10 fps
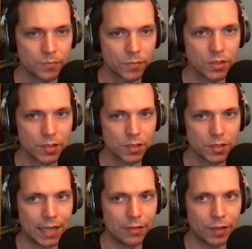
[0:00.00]
Let's
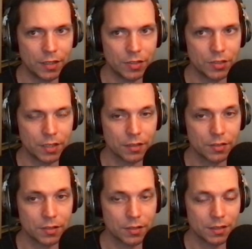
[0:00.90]
have the engine tell
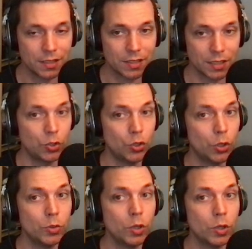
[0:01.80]
us. It's like,
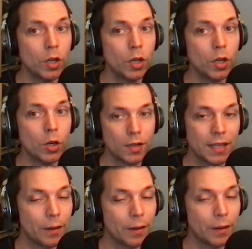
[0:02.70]
no, no, no.
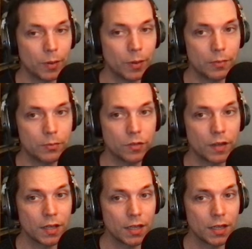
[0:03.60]
That was a bad move.
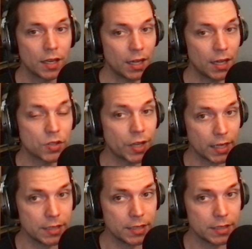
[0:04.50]
I lose the
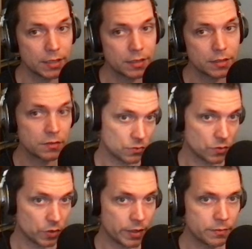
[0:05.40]
knight,
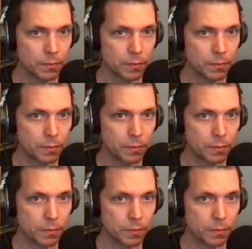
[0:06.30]
right?